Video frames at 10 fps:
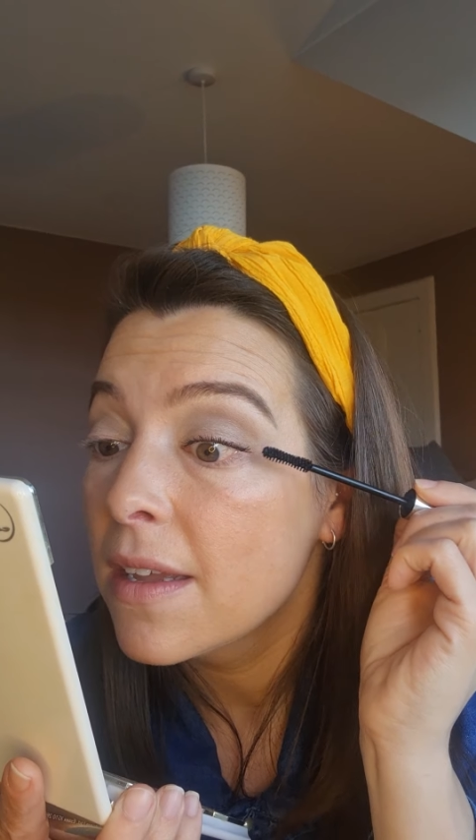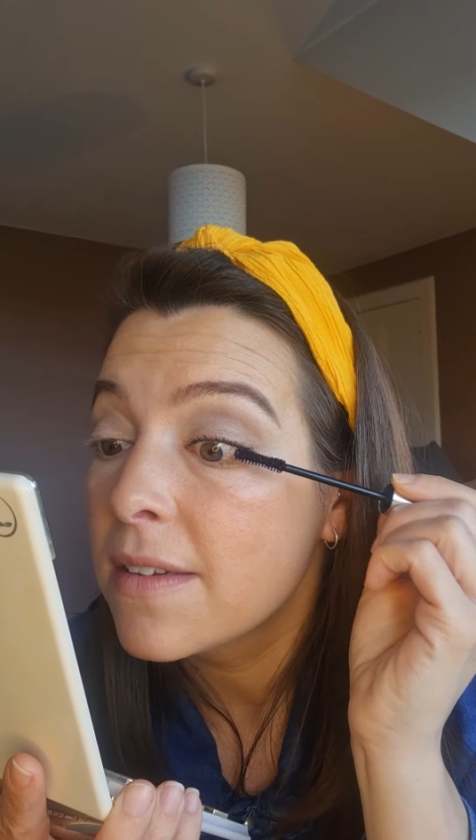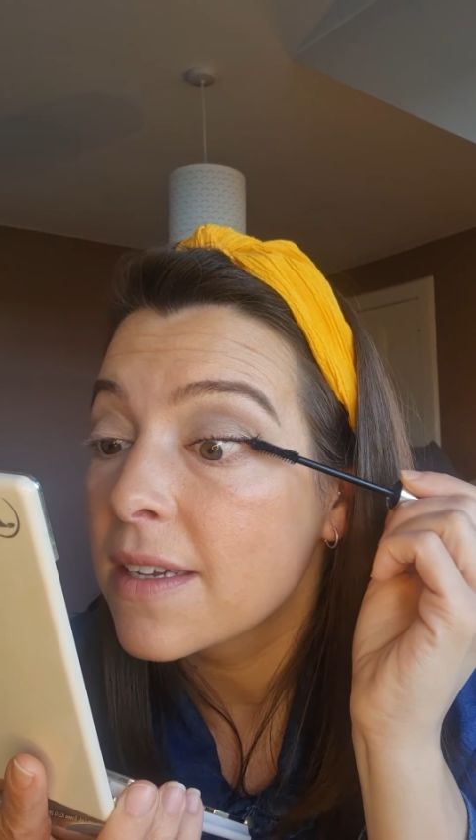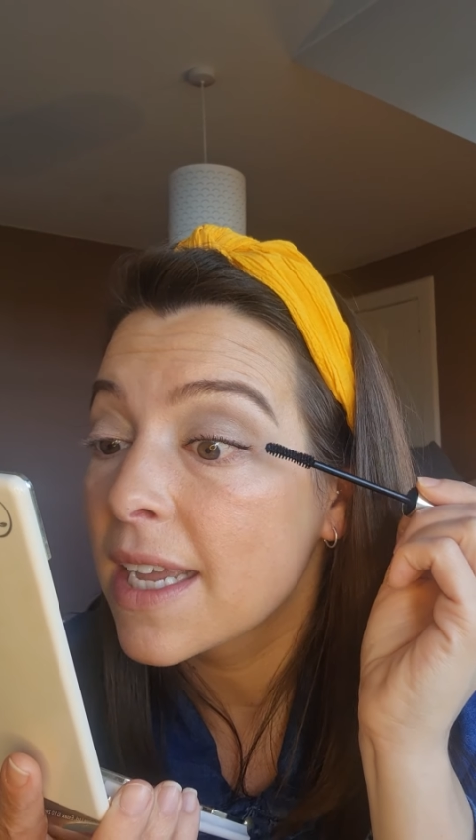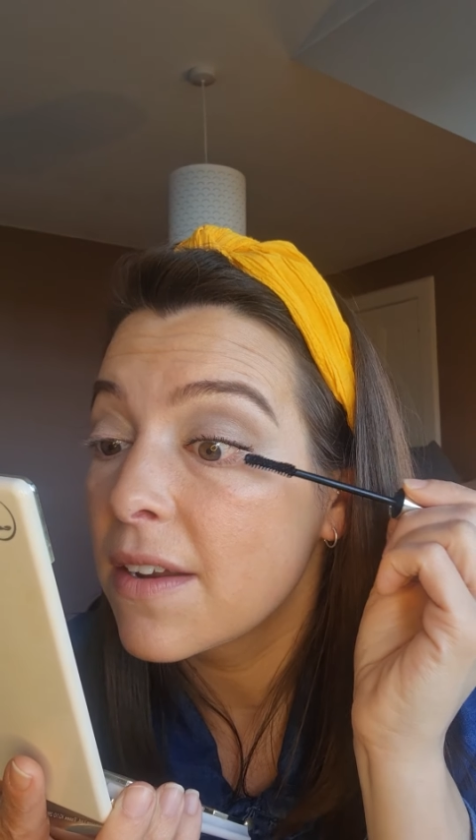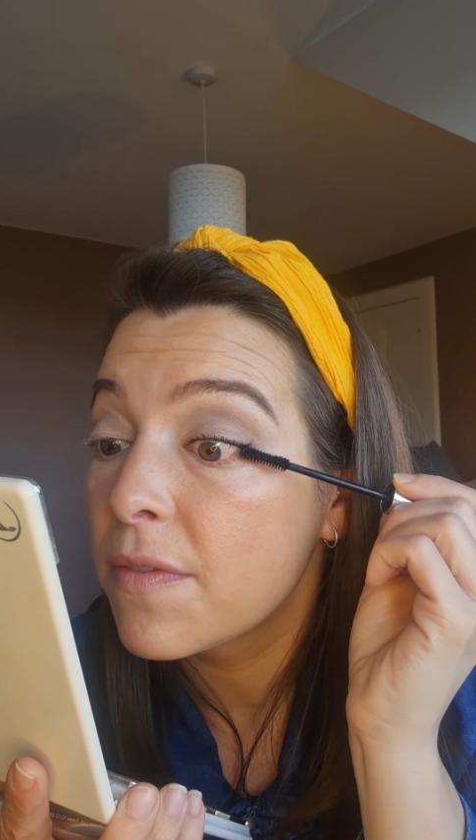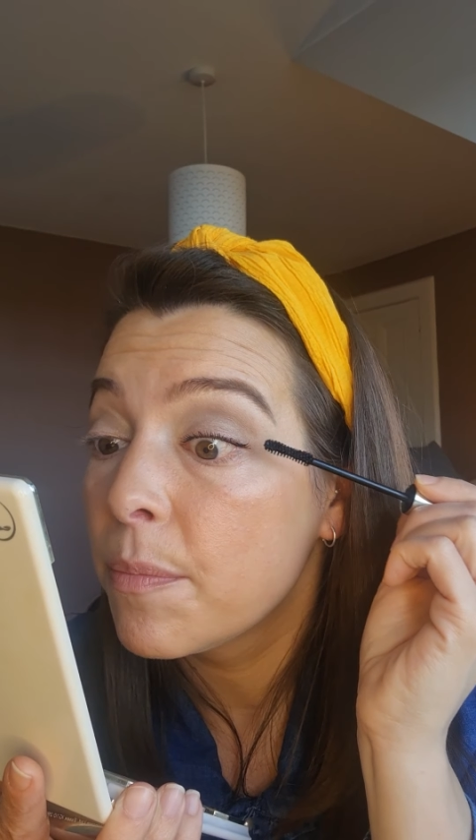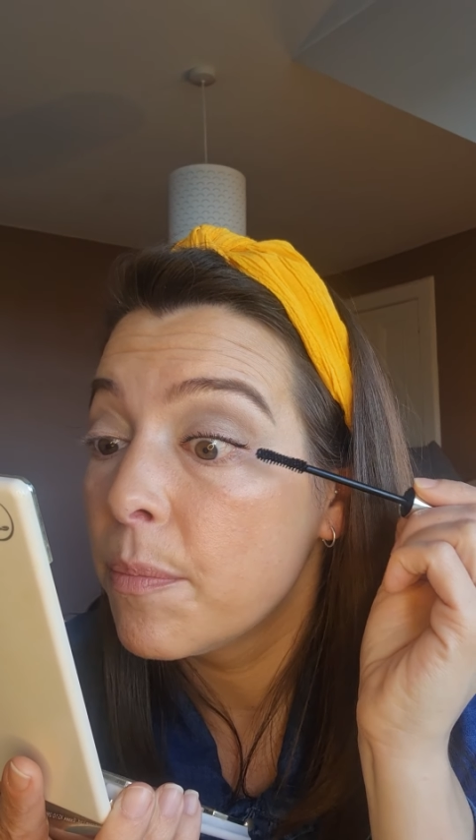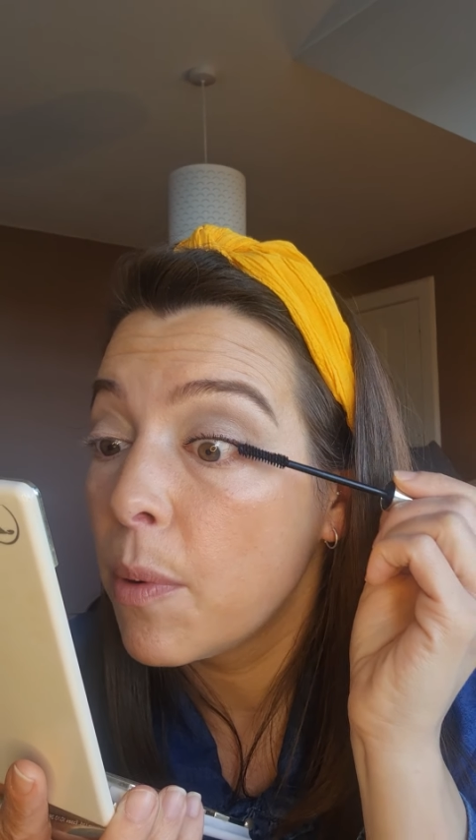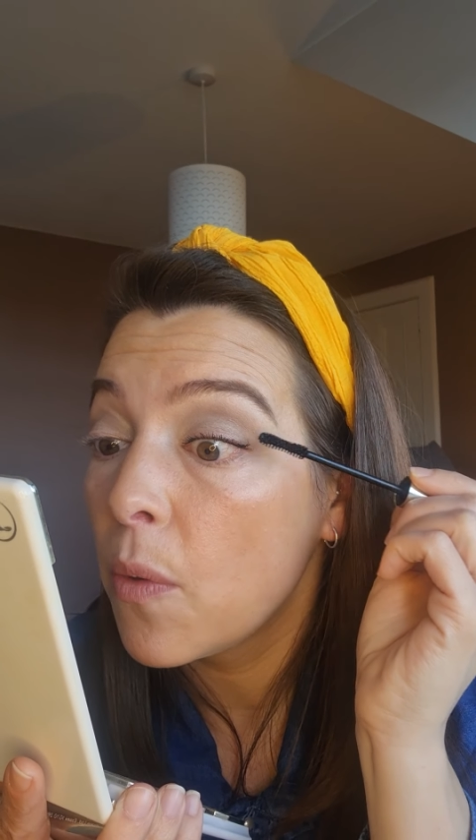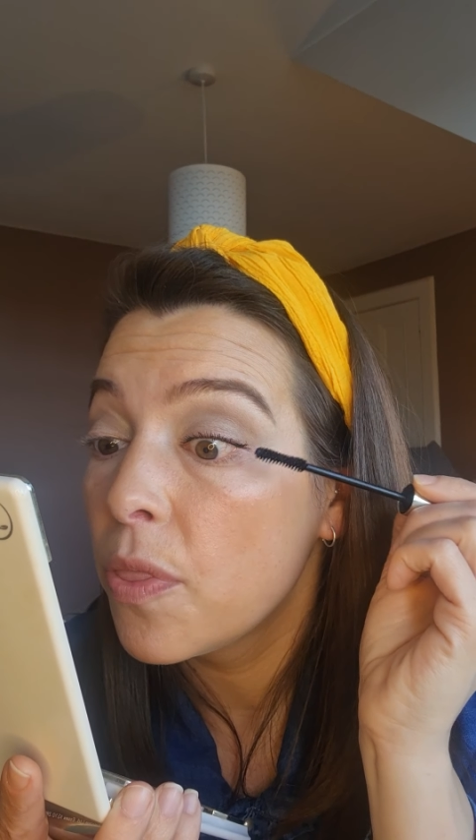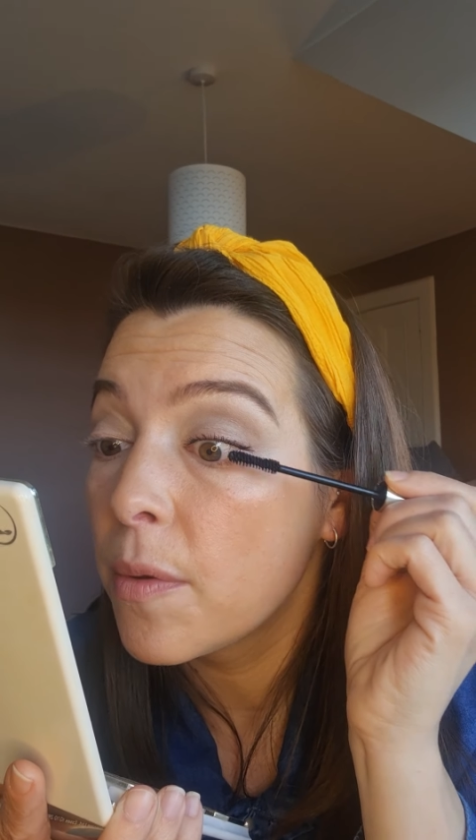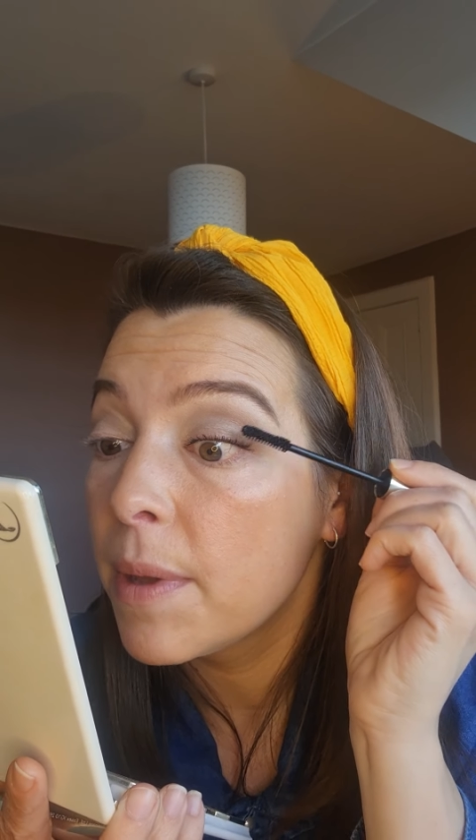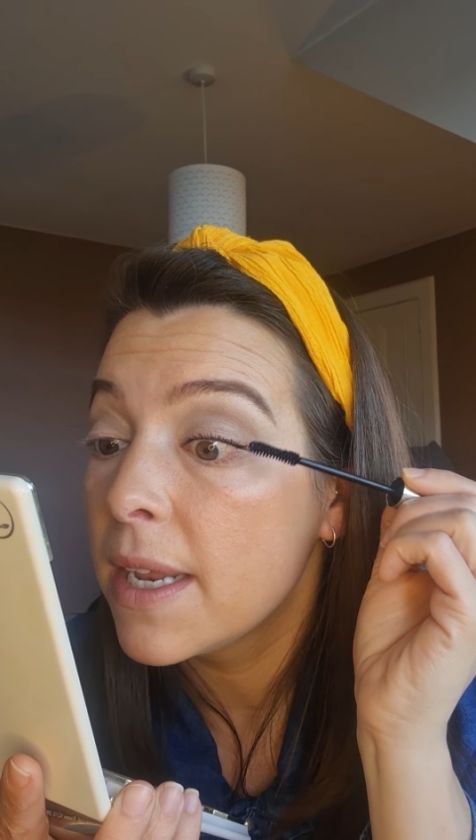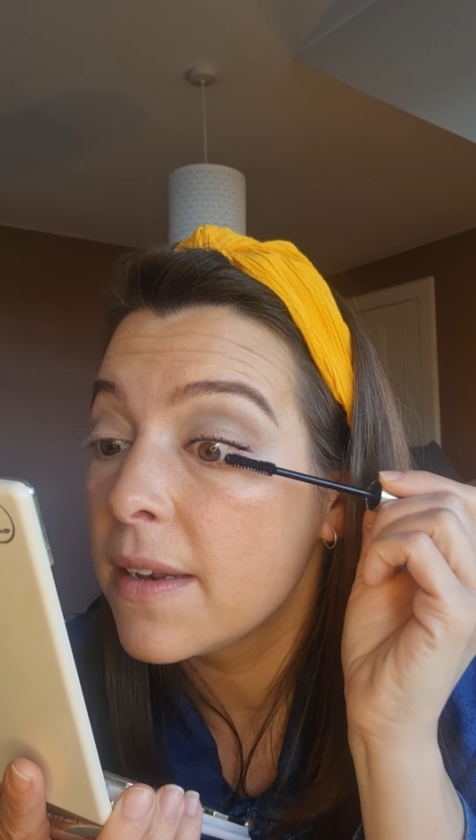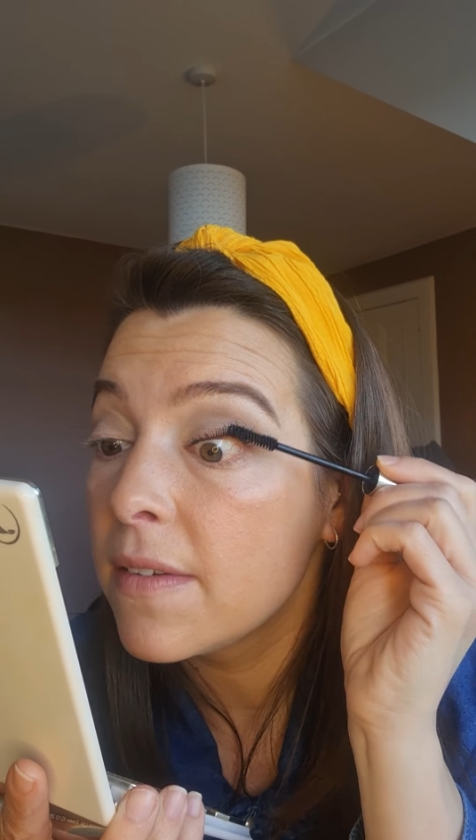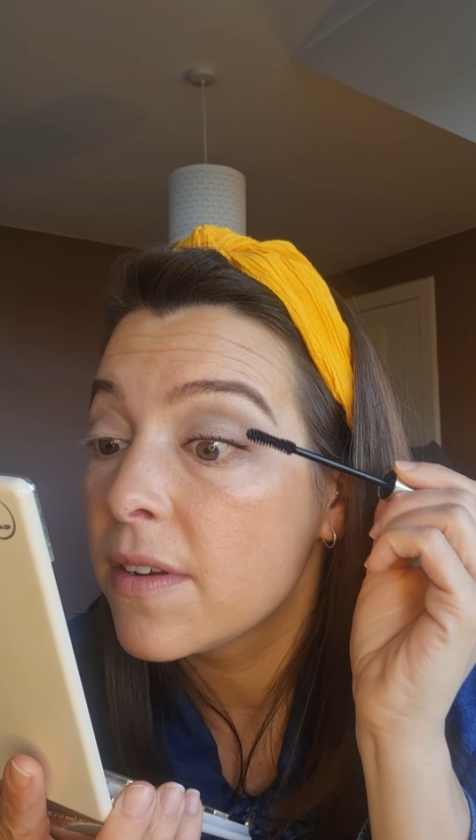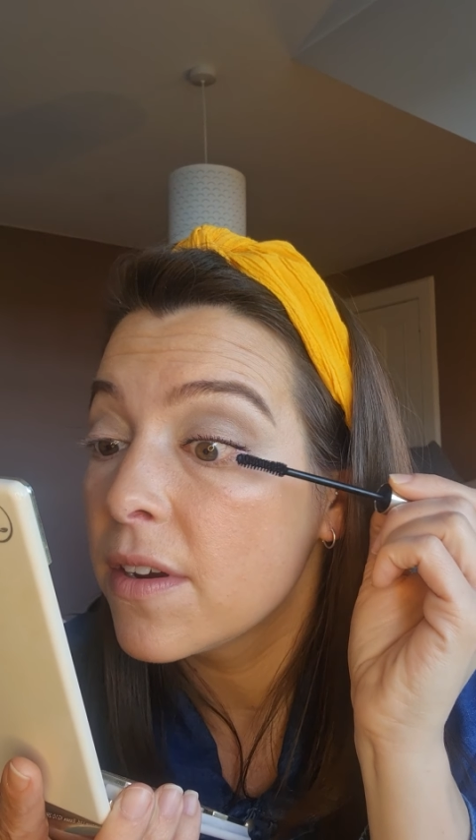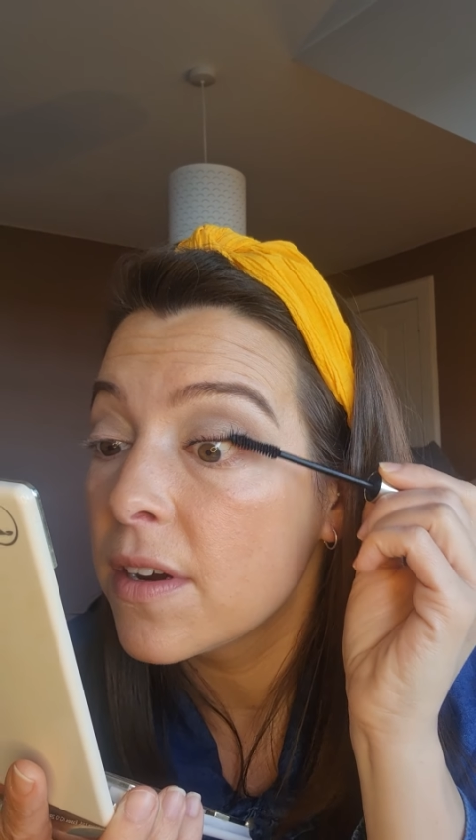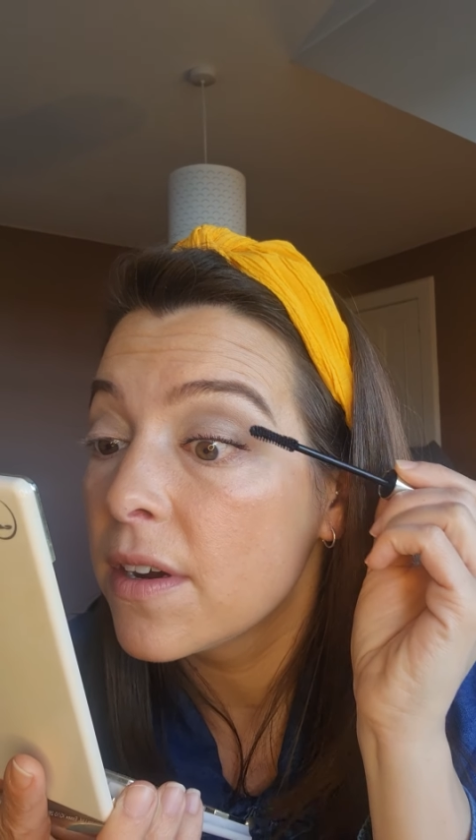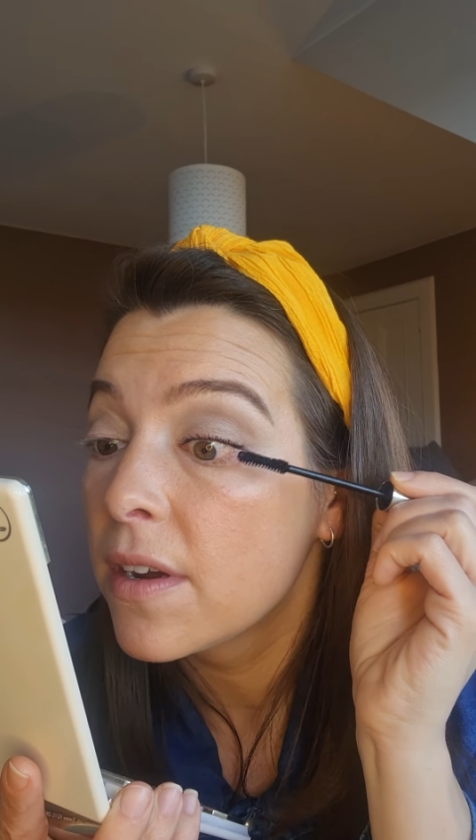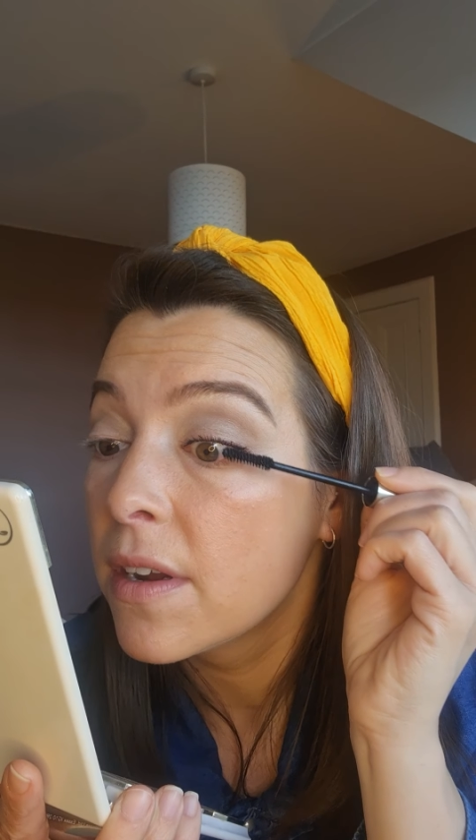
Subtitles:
to kind of bond them into your